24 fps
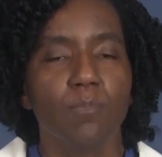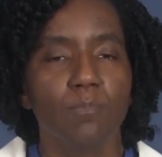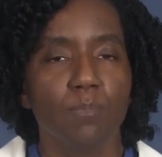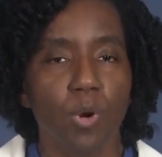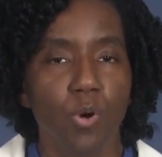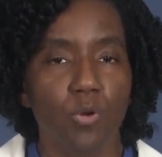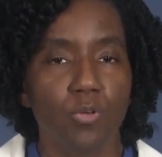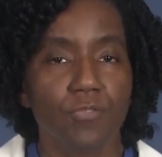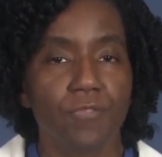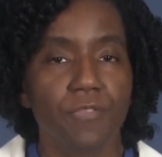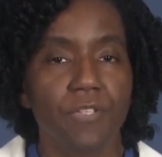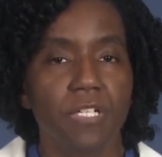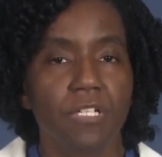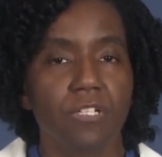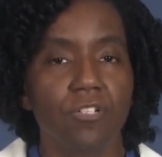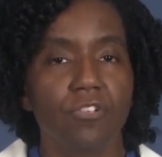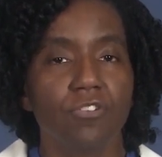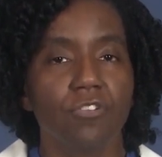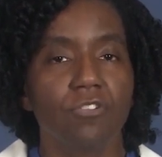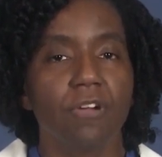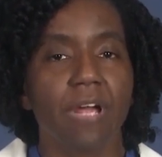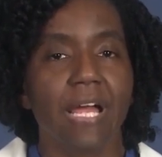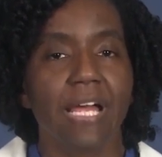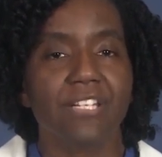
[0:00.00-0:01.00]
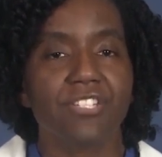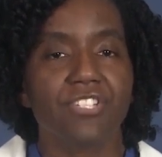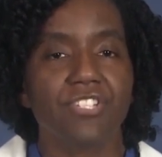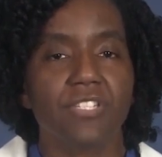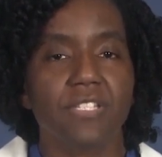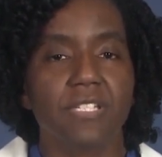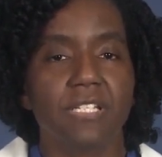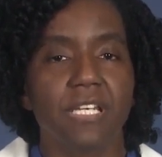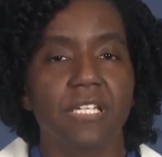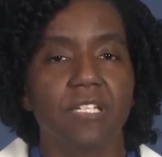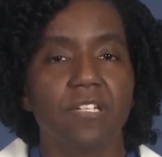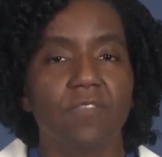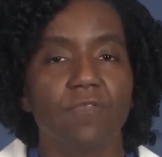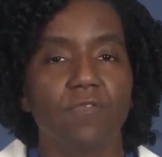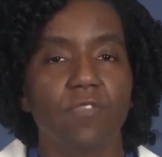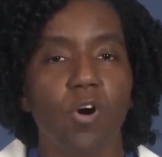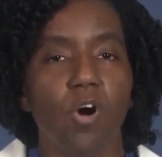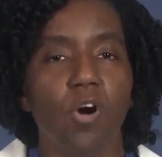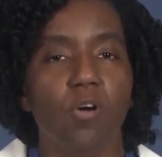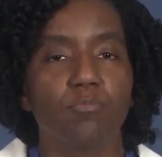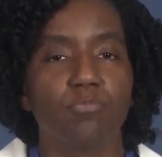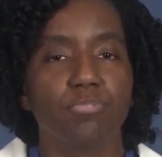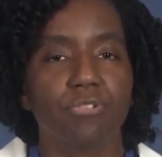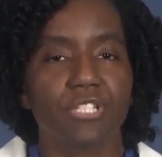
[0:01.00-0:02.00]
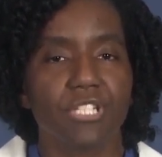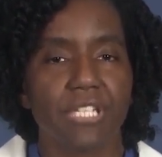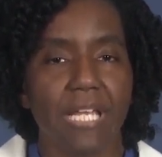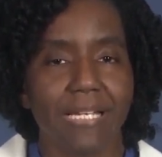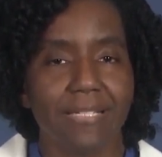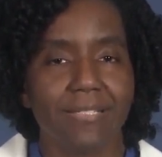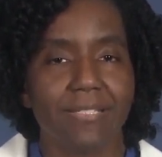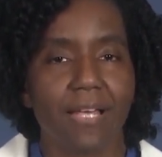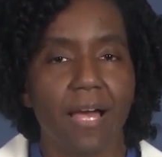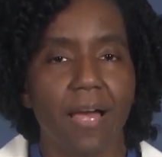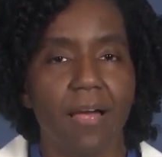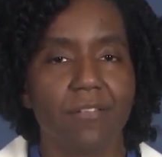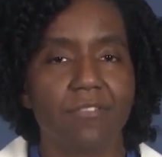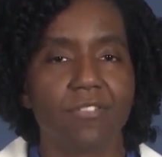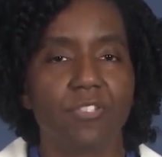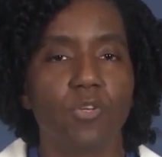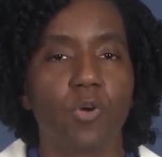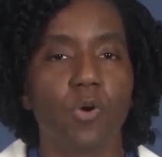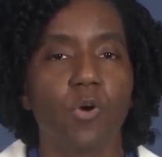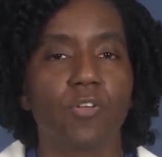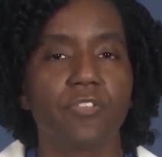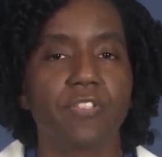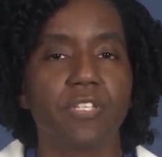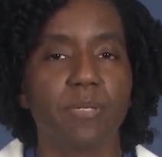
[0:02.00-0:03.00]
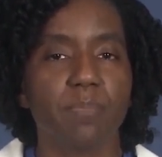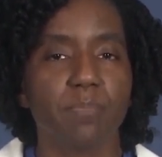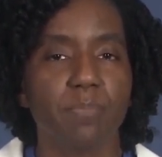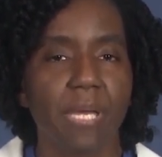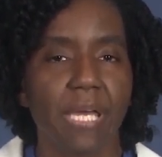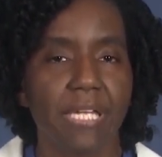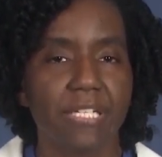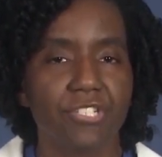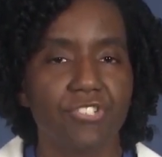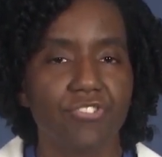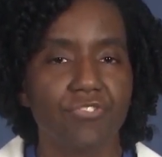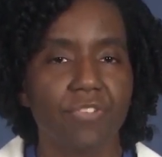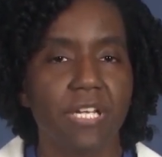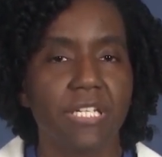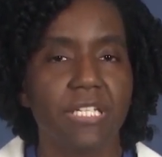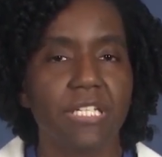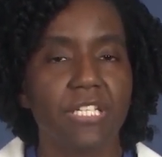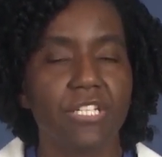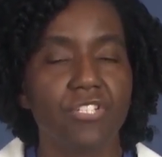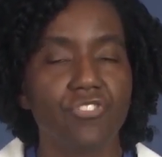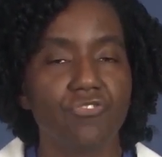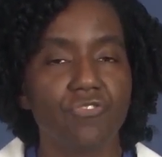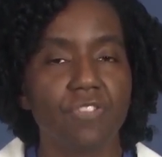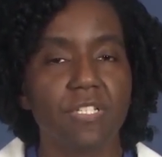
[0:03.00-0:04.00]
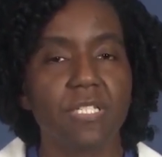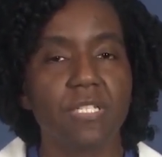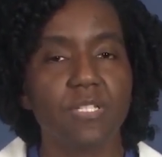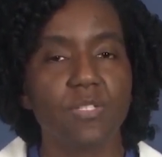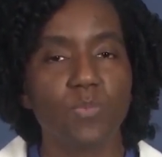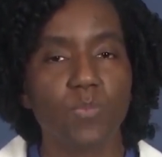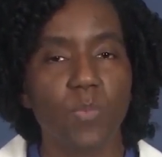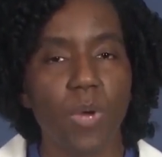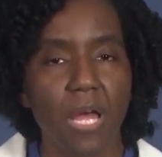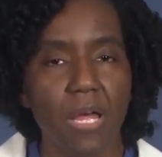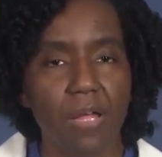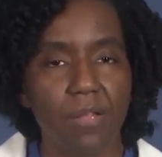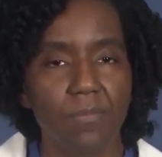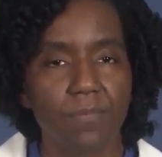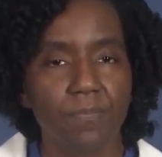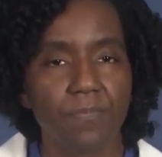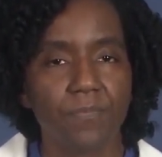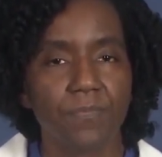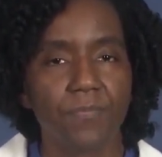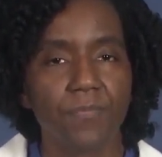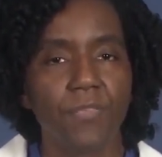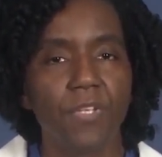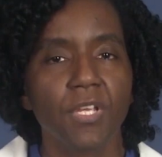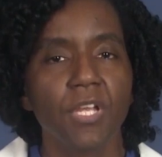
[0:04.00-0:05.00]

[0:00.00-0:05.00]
Motor vehicle crashes can involve projectiles causing penetrating injuries as well.